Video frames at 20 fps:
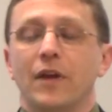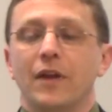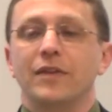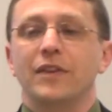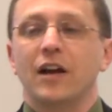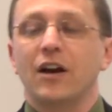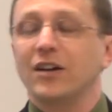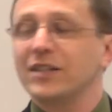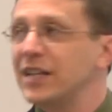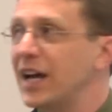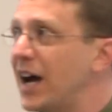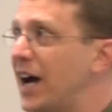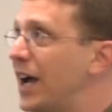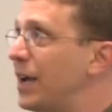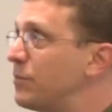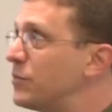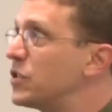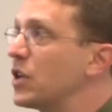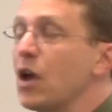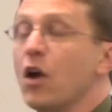there are
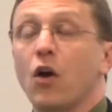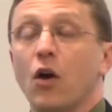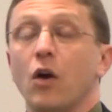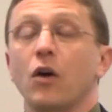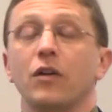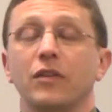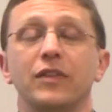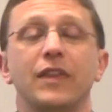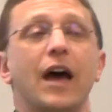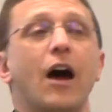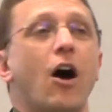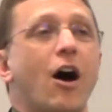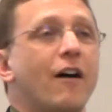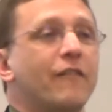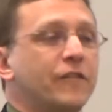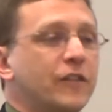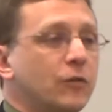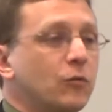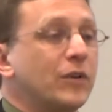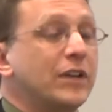times that
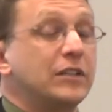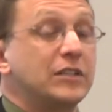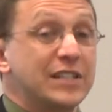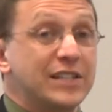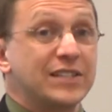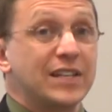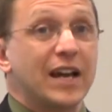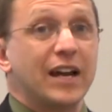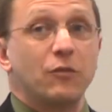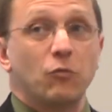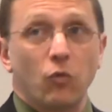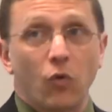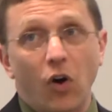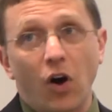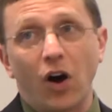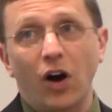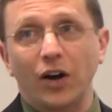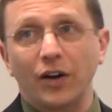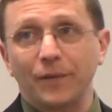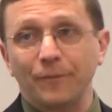often we decide
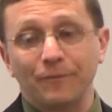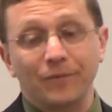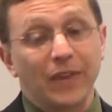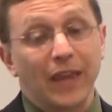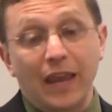wrong.